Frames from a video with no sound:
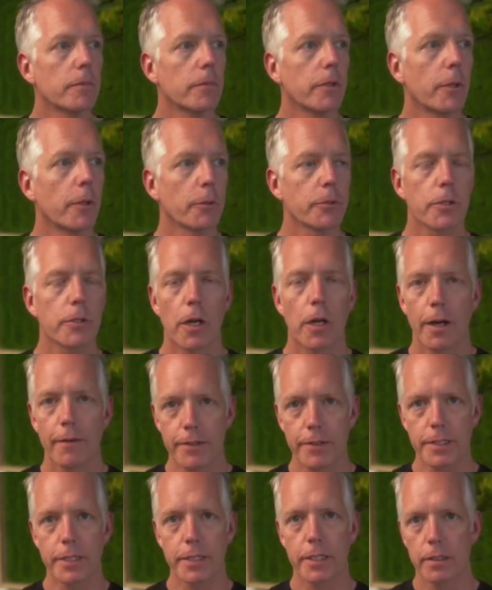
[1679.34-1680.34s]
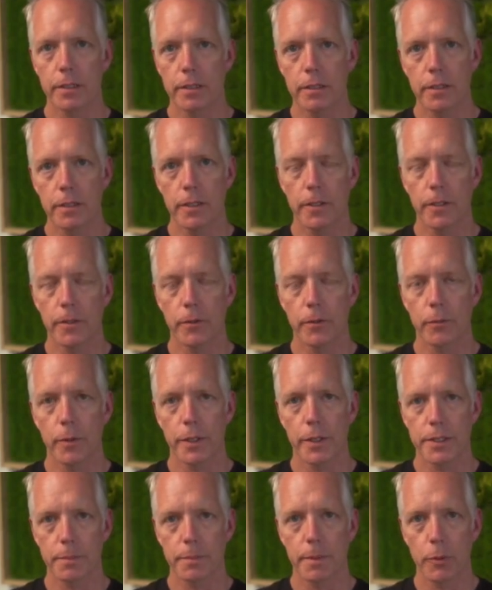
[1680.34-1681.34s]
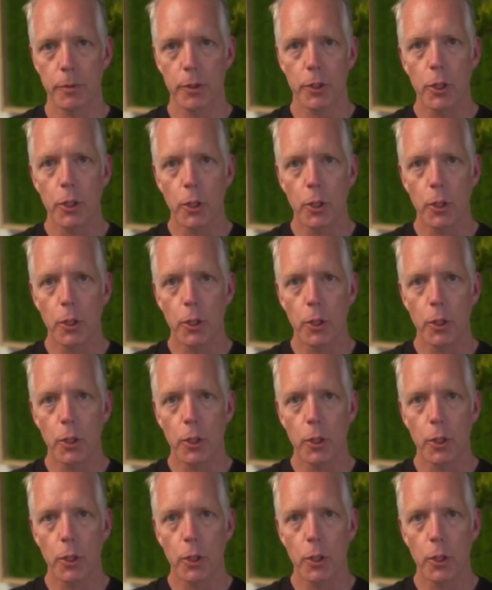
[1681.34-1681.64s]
Those are obviously, the ones that people